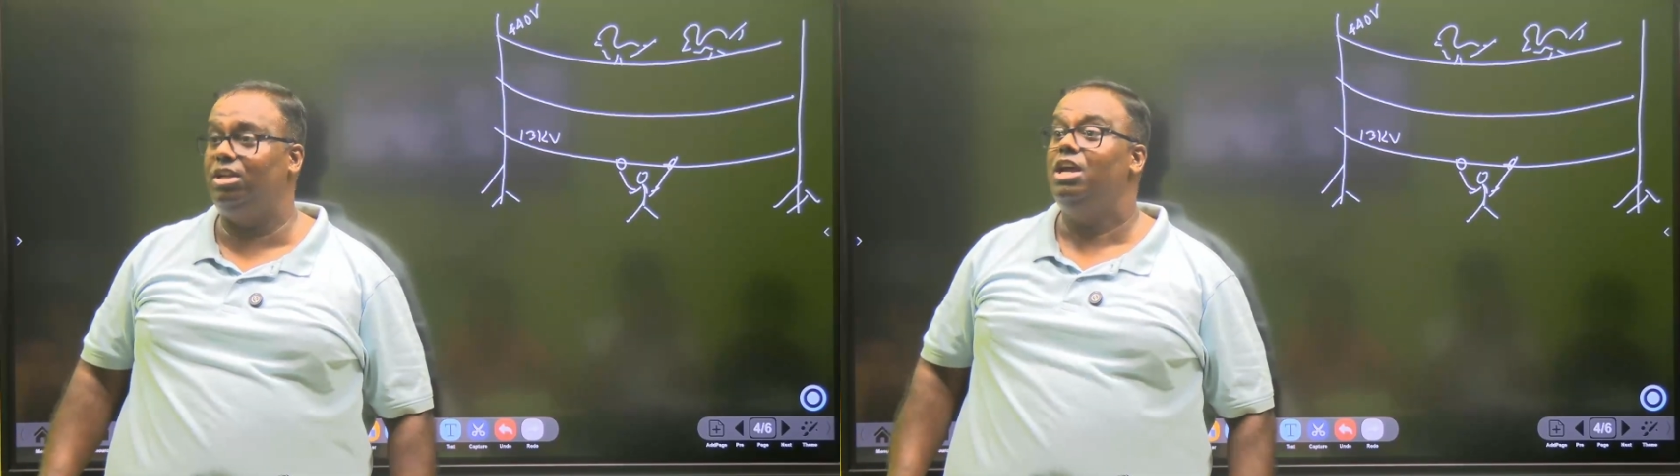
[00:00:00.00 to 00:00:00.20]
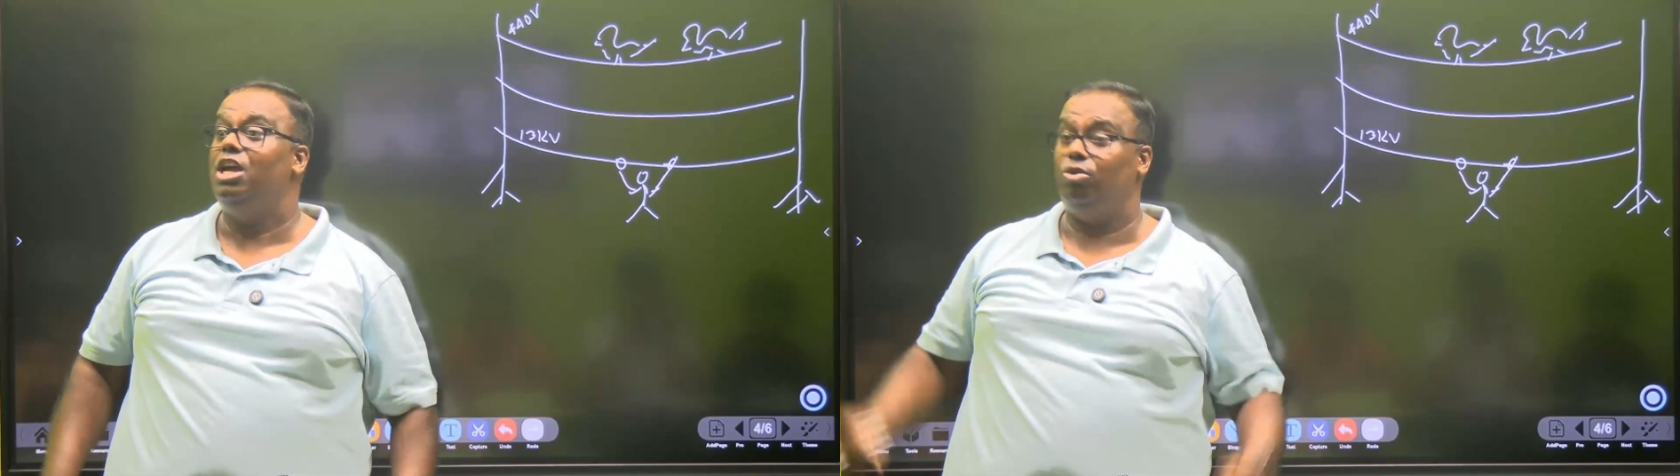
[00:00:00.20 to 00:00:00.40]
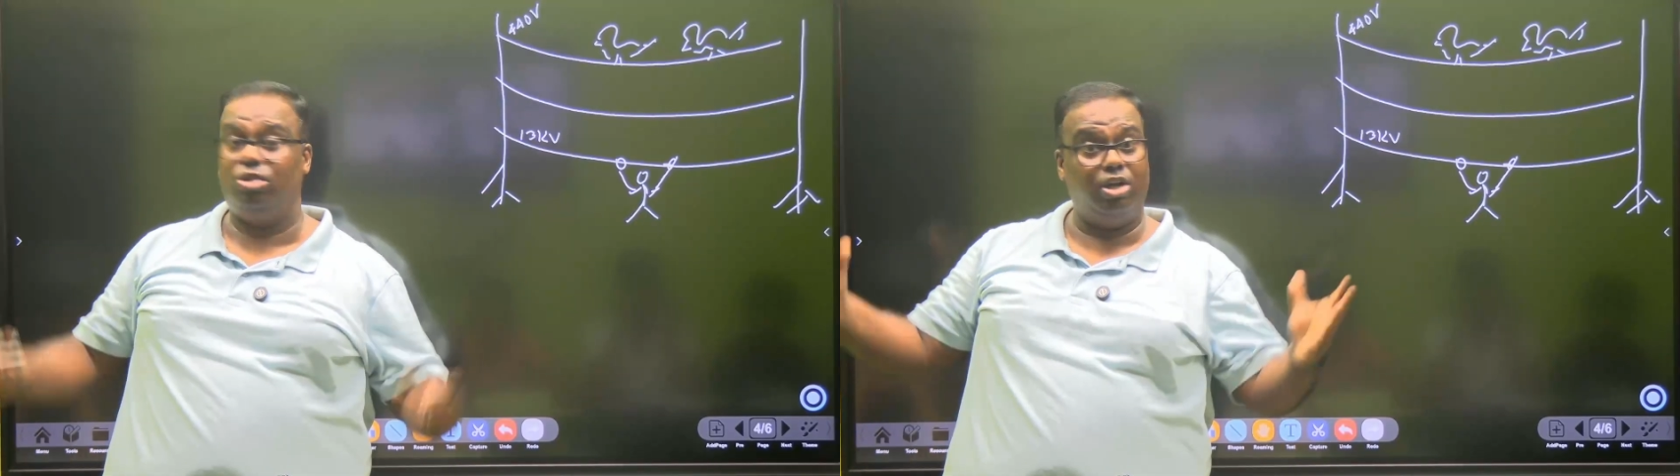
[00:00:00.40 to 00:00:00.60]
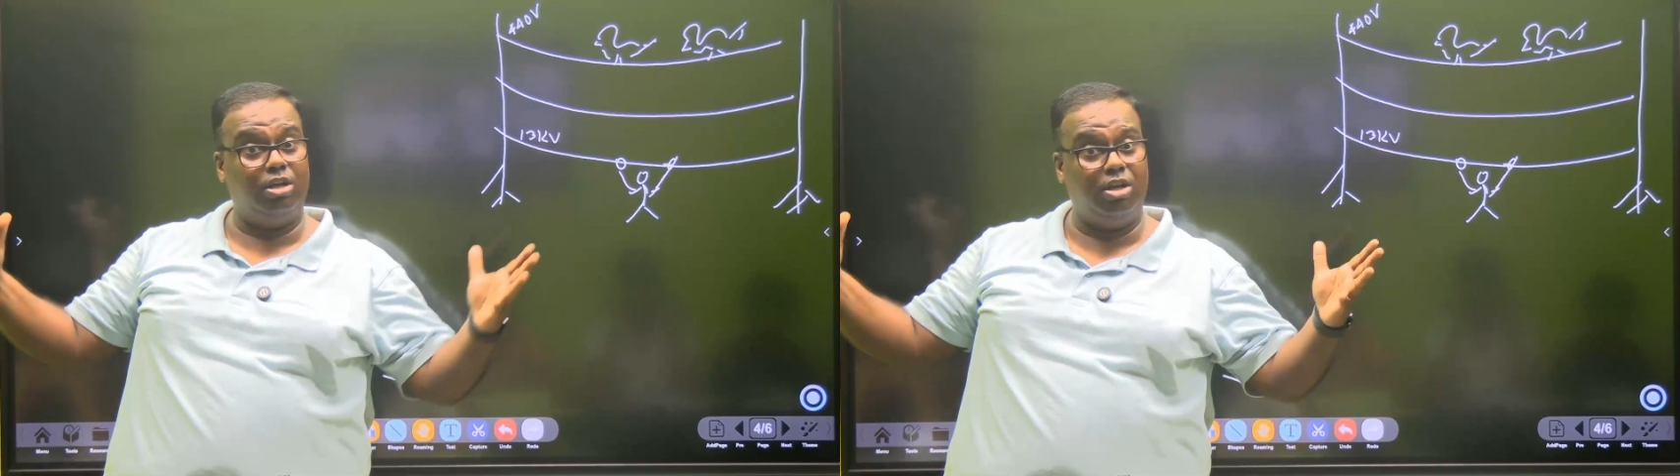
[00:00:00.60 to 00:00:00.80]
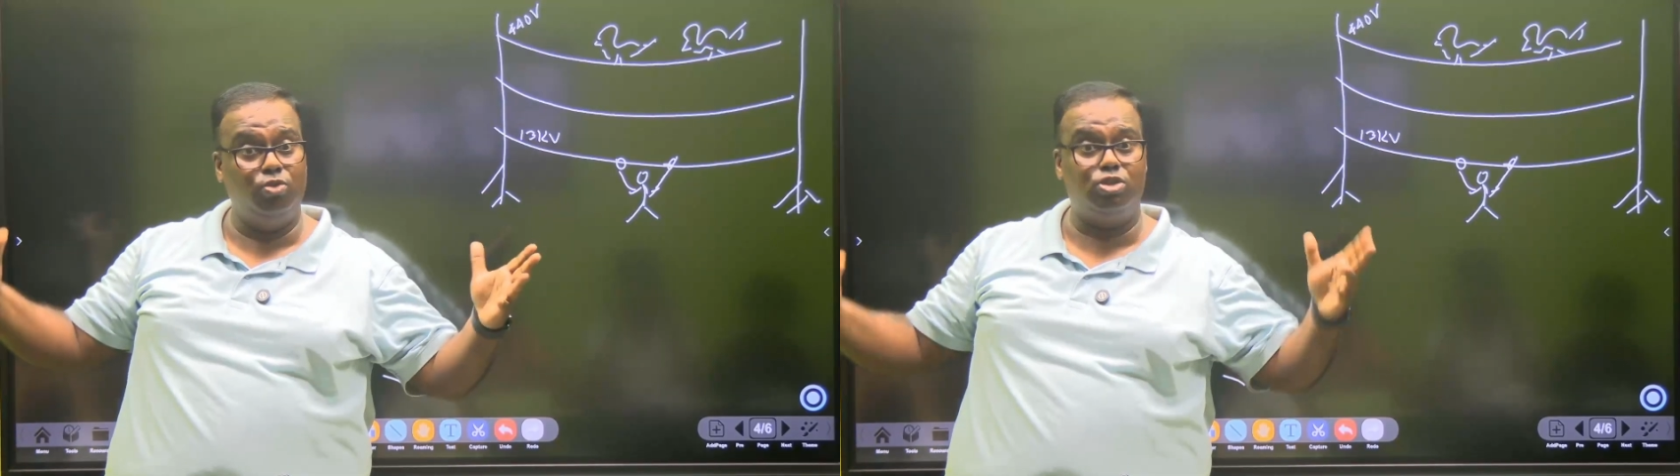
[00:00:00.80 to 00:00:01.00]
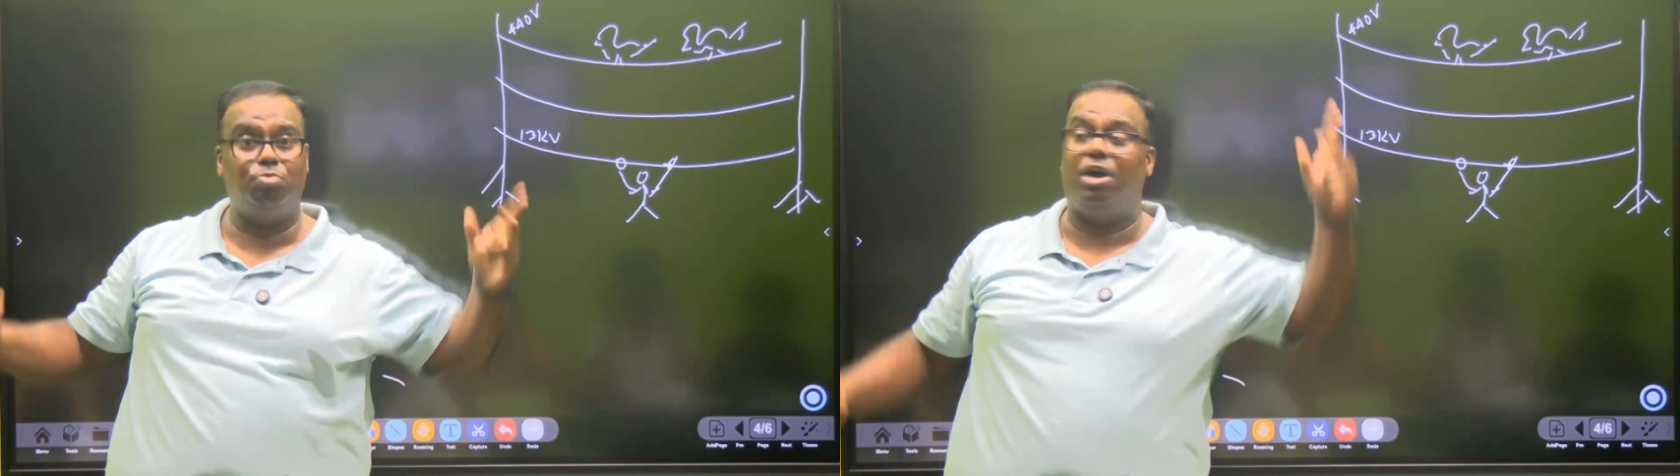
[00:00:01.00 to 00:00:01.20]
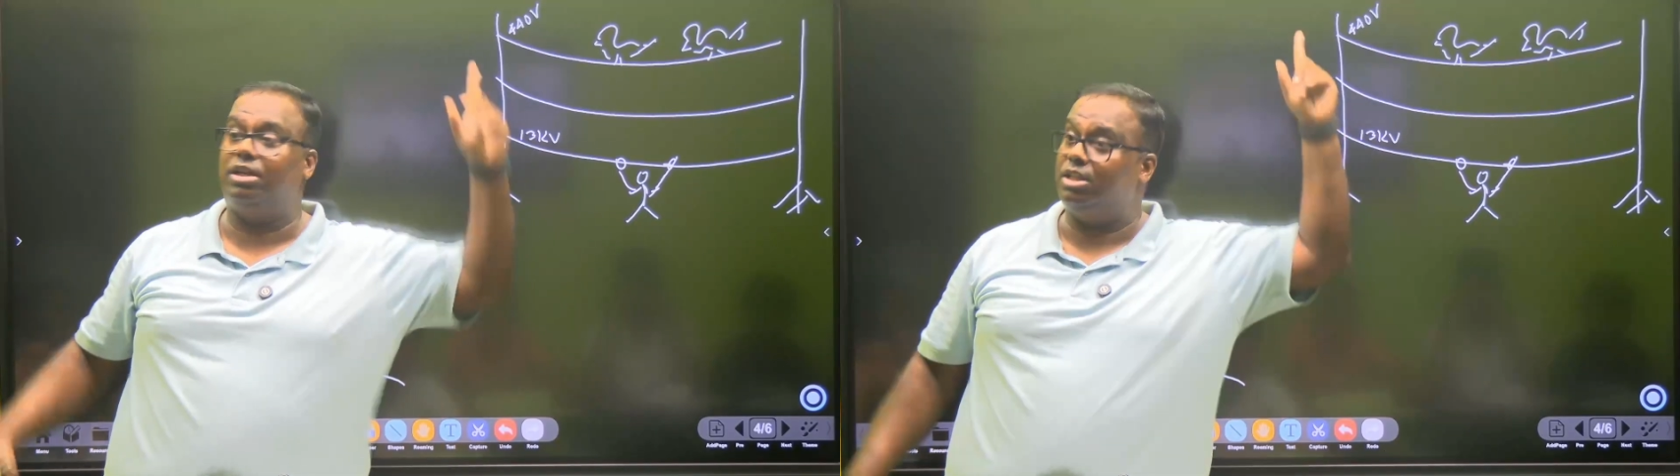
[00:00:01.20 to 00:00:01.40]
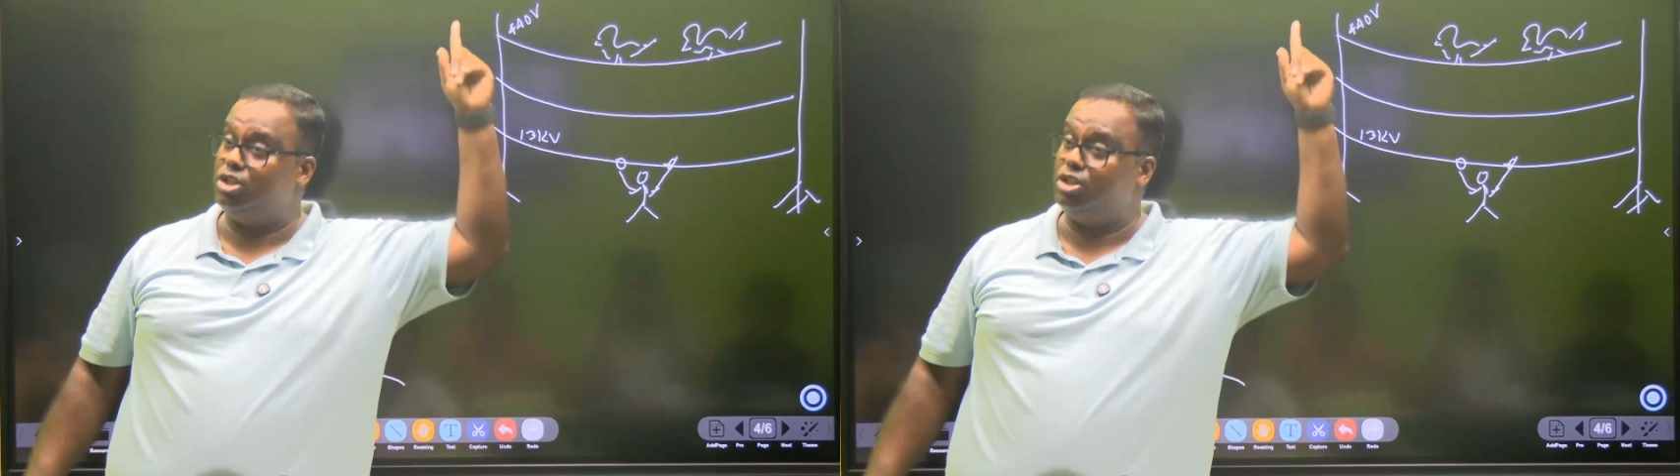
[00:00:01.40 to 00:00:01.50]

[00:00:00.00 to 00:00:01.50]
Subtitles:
It will create a huge spark. That is